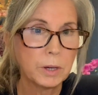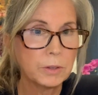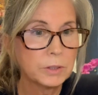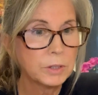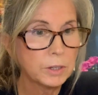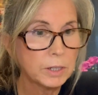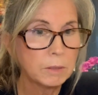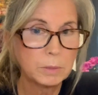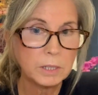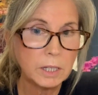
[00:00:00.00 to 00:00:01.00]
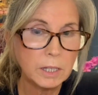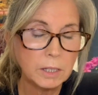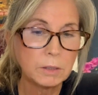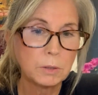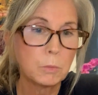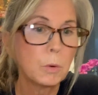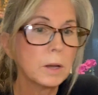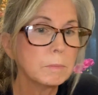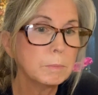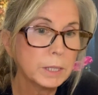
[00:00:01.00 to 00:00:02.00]
There's not any particular
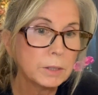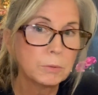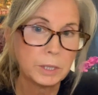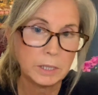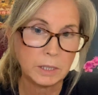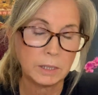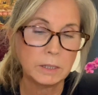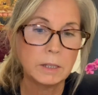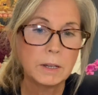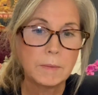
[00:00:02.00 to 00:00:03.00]
one big reason.